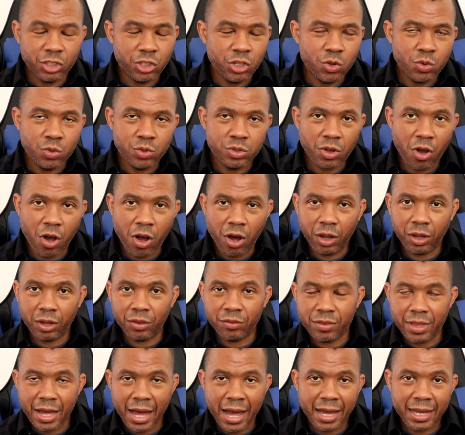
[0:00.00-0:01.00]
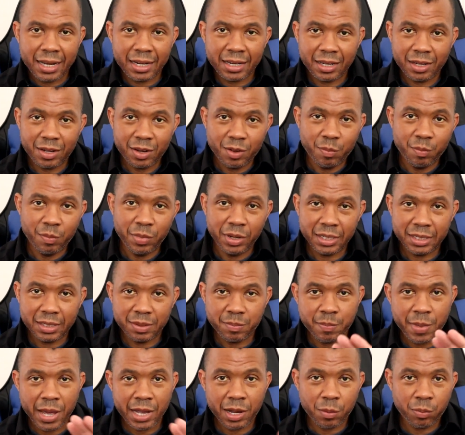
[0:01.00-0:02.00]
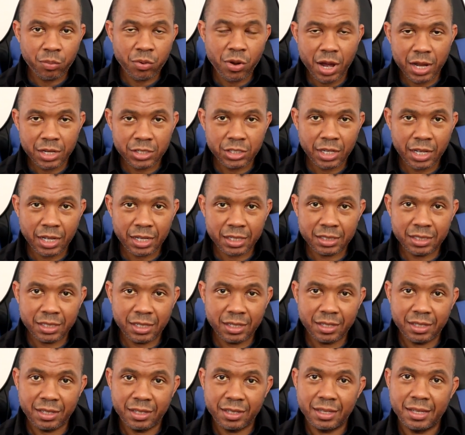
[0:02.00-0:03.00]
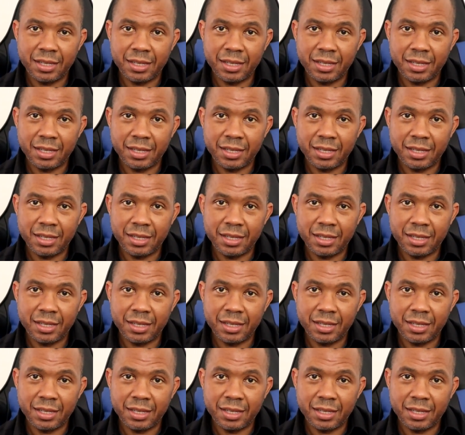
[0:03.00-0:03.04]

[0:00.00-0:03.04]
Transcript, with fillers: use all of that. But make a project.